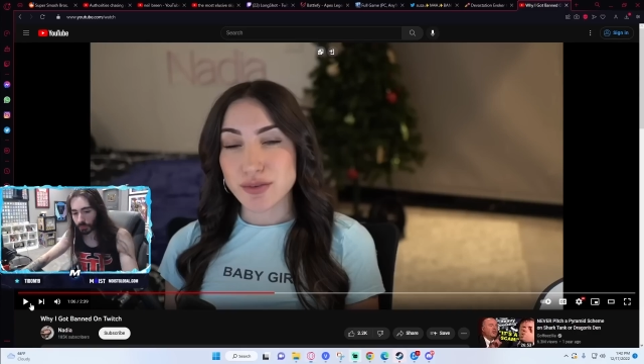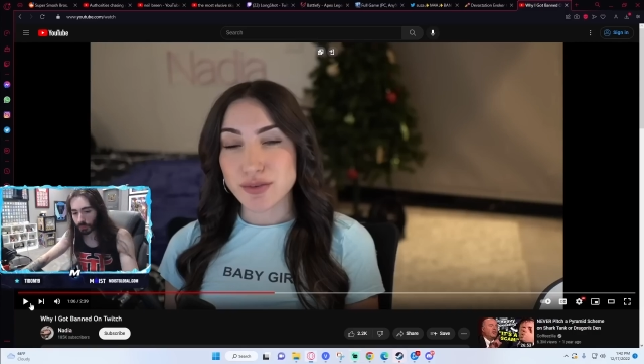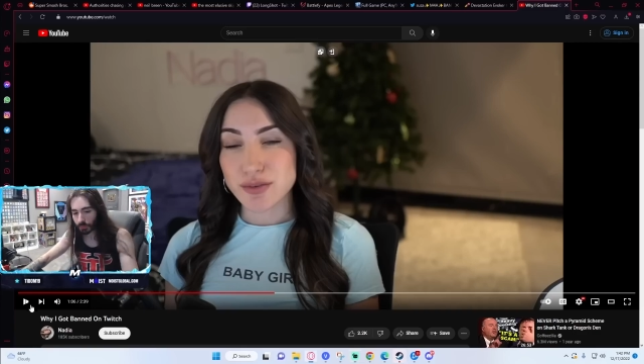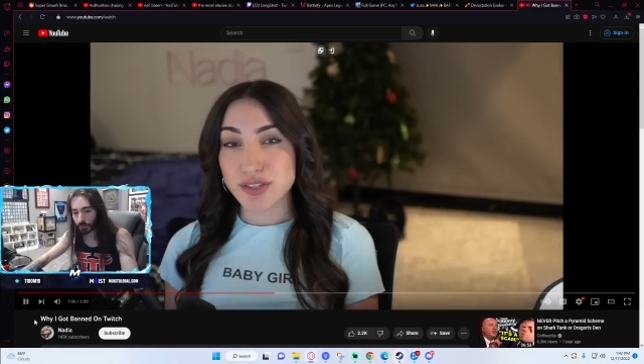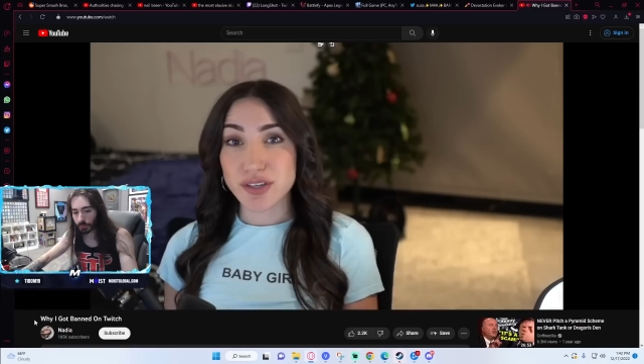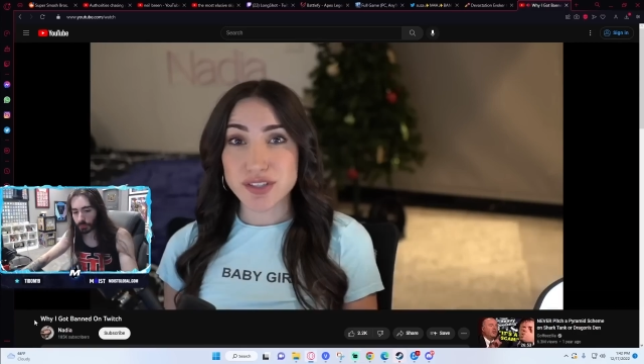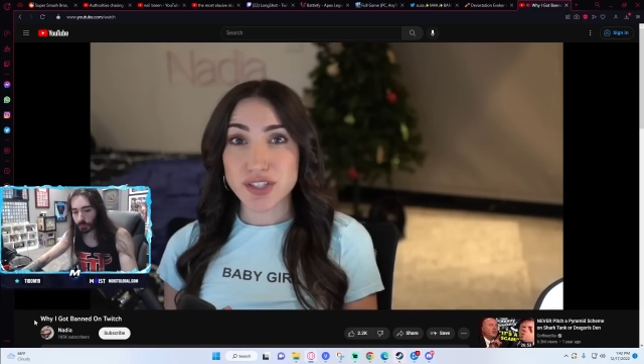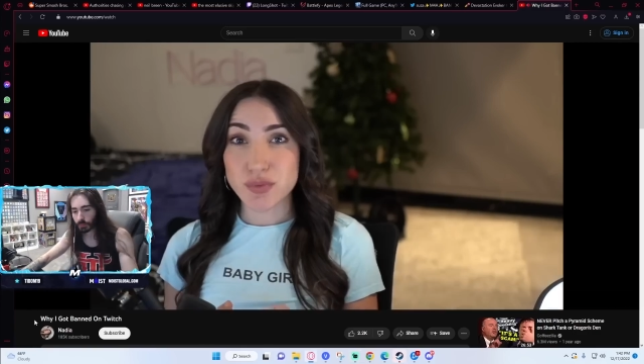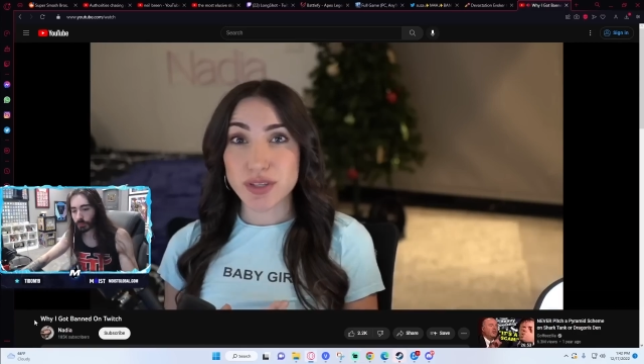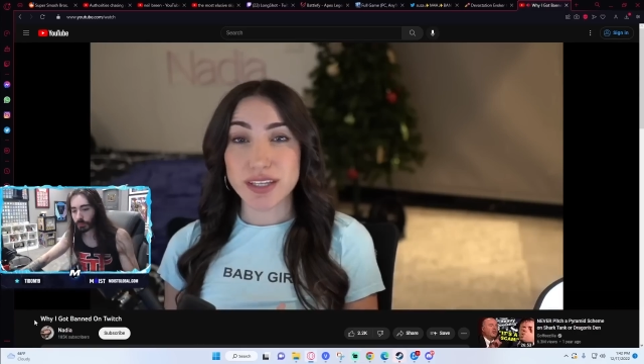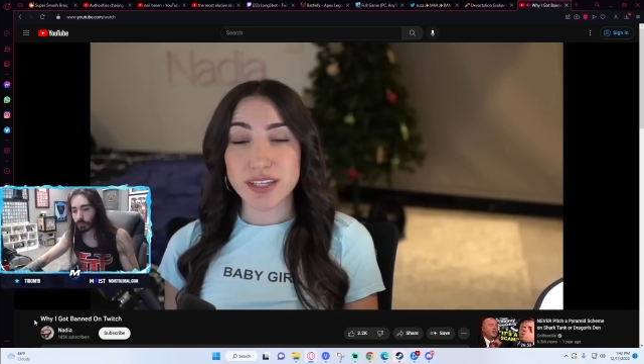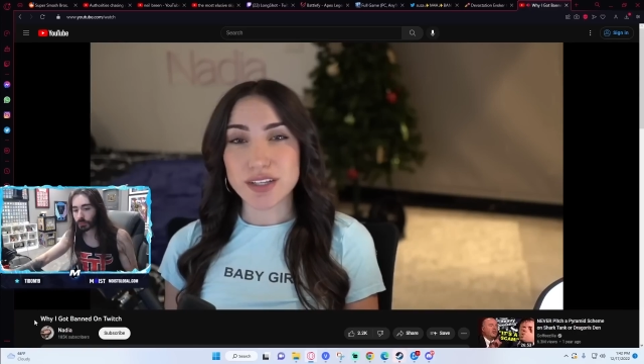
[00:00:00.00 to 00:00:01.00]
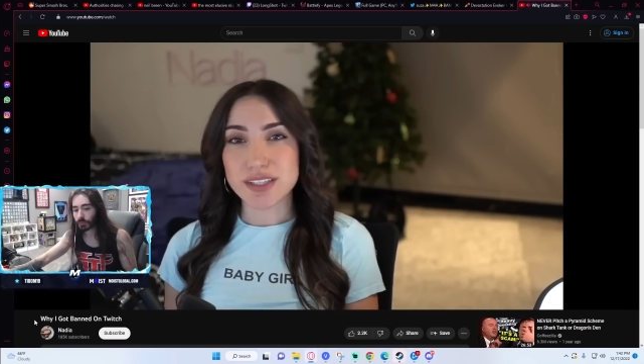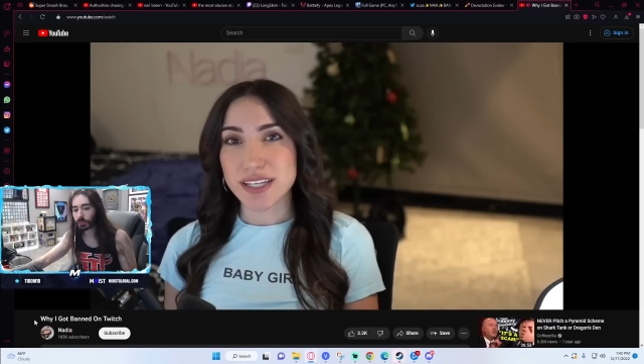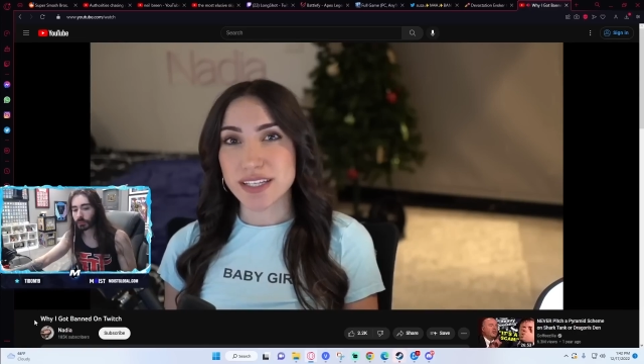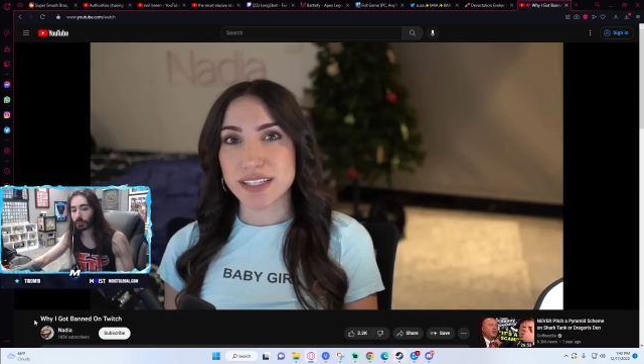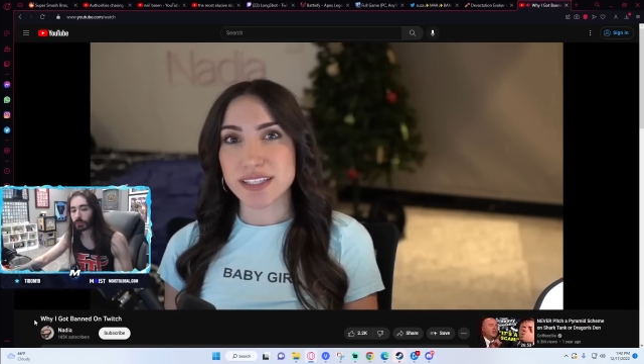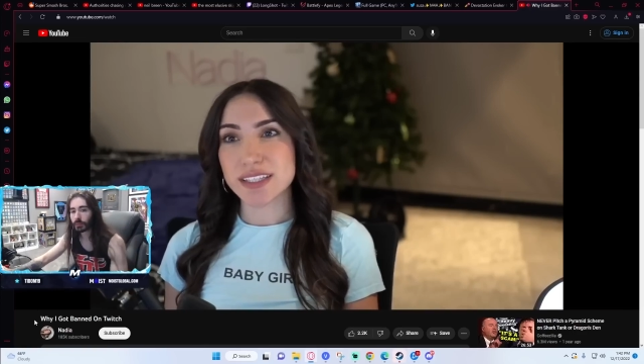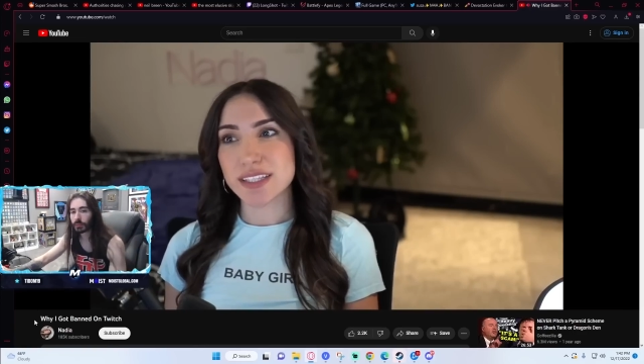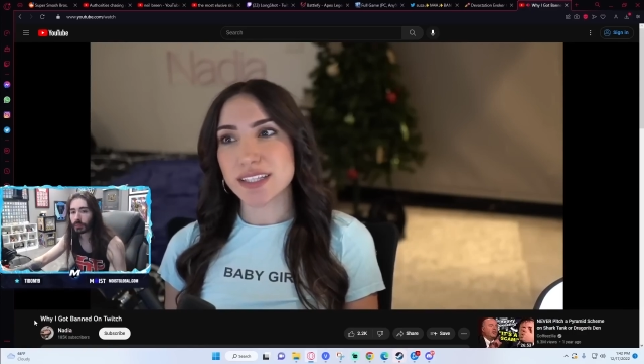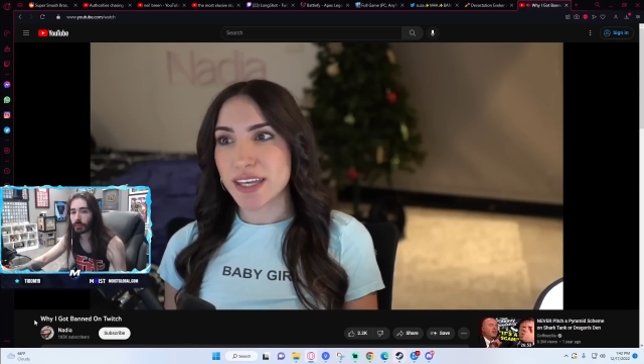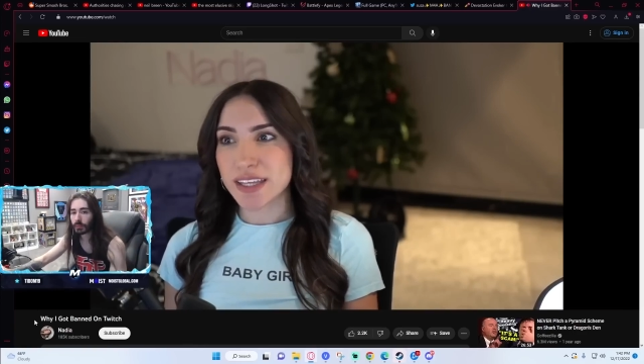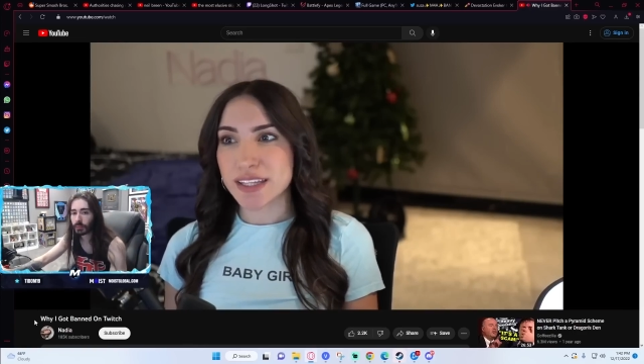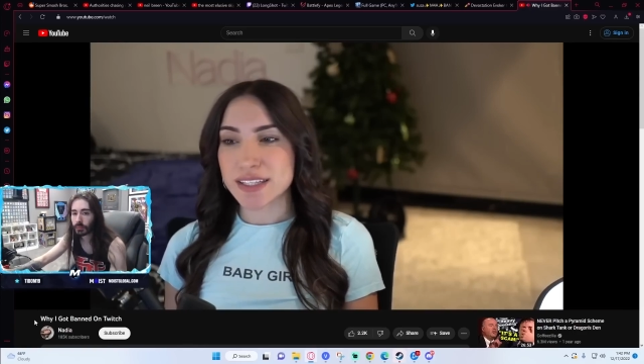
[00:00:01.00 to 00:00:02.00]
I was honestly really irritated,
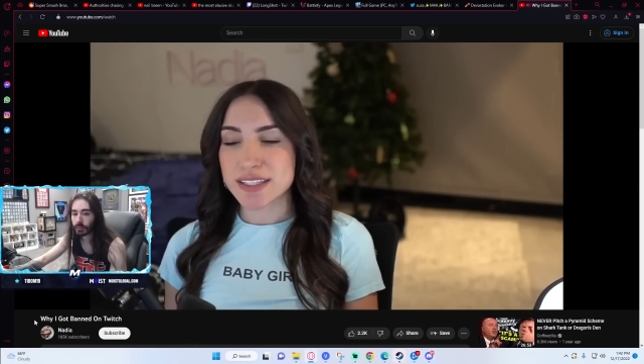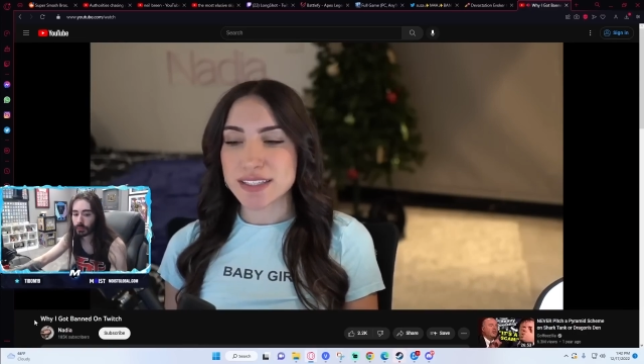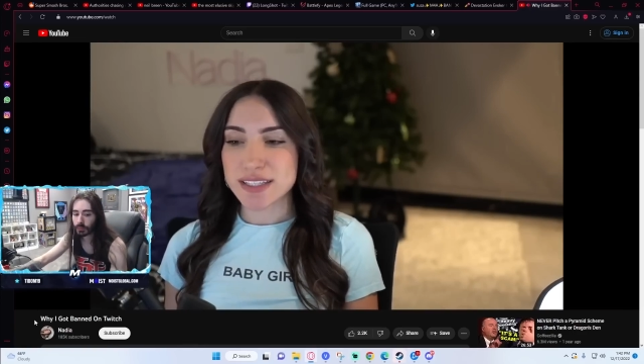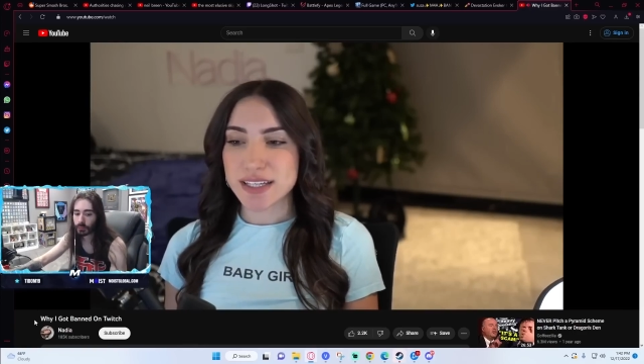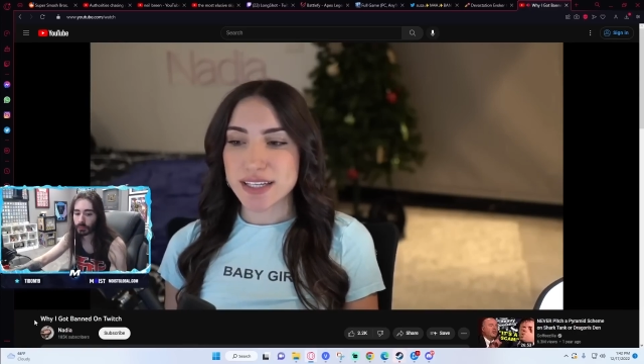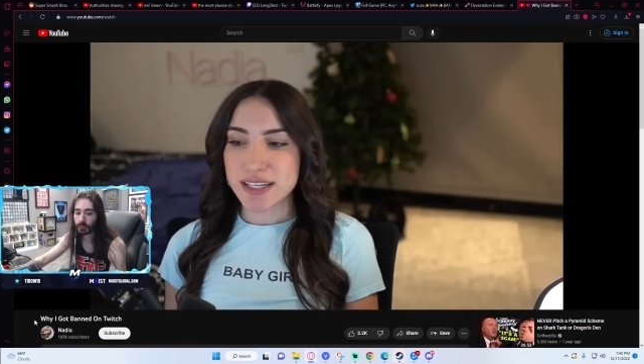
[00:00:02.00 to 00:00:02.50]
and